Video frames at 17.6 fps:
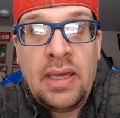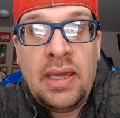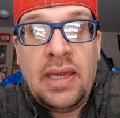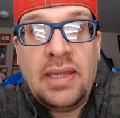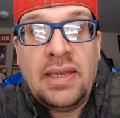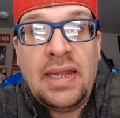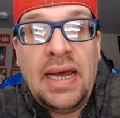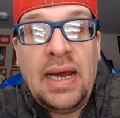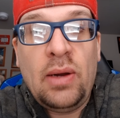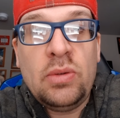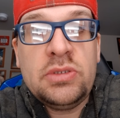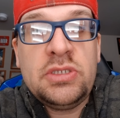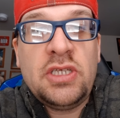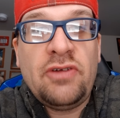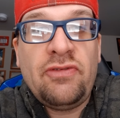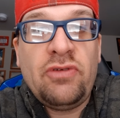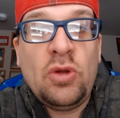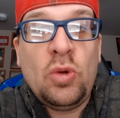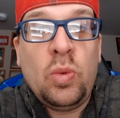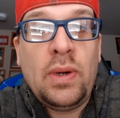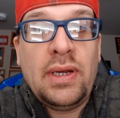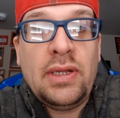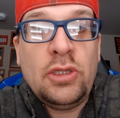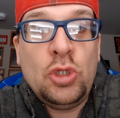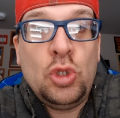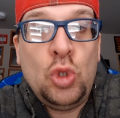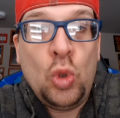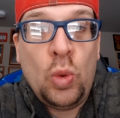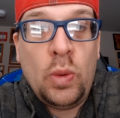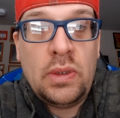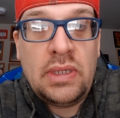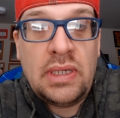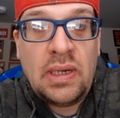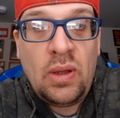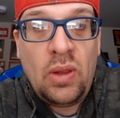And how is everyone
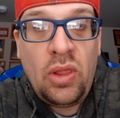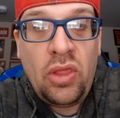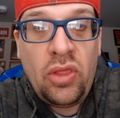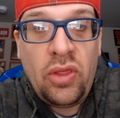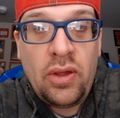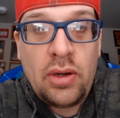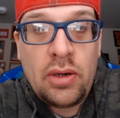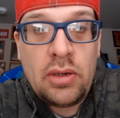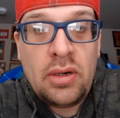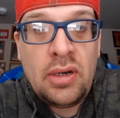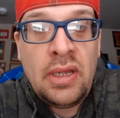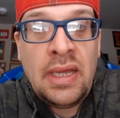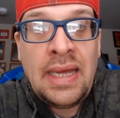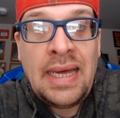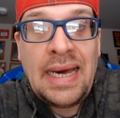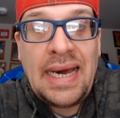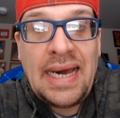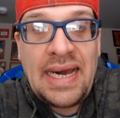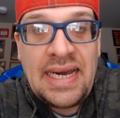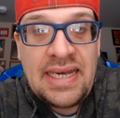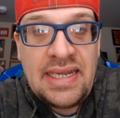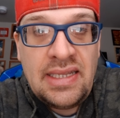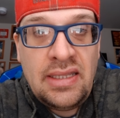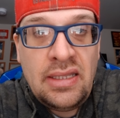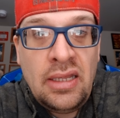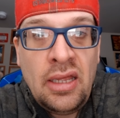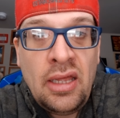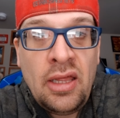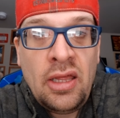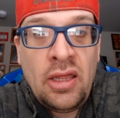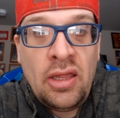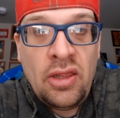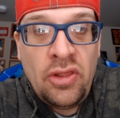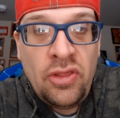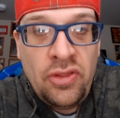doing out there on
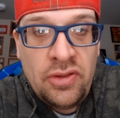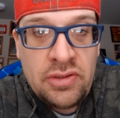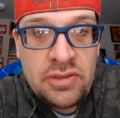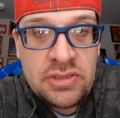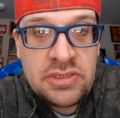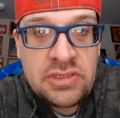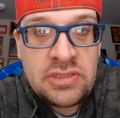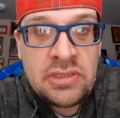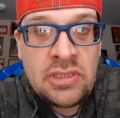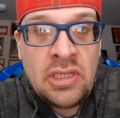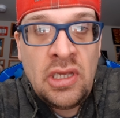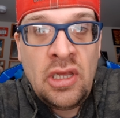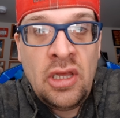this